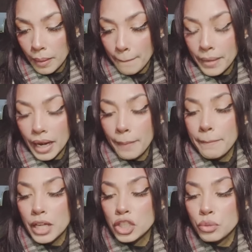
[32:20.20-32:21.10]
But I
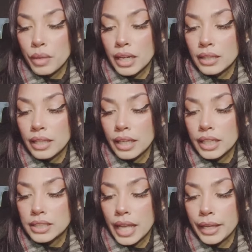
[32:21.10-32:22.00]
bet you anything,
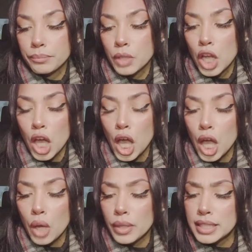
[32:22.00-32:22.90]
it's like,
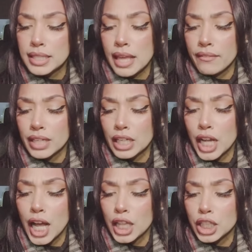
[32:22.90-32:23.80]
oh, it's
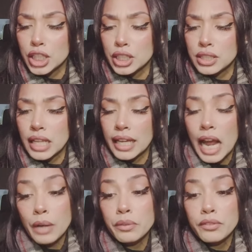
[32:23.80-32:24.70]
$70. Like
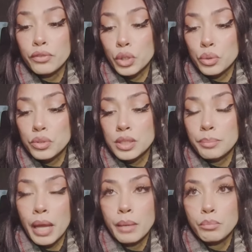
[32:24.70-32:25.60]
I refuse to
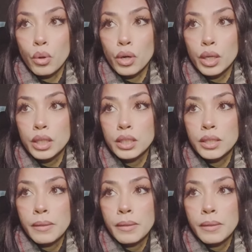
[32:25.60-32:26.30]
pay more.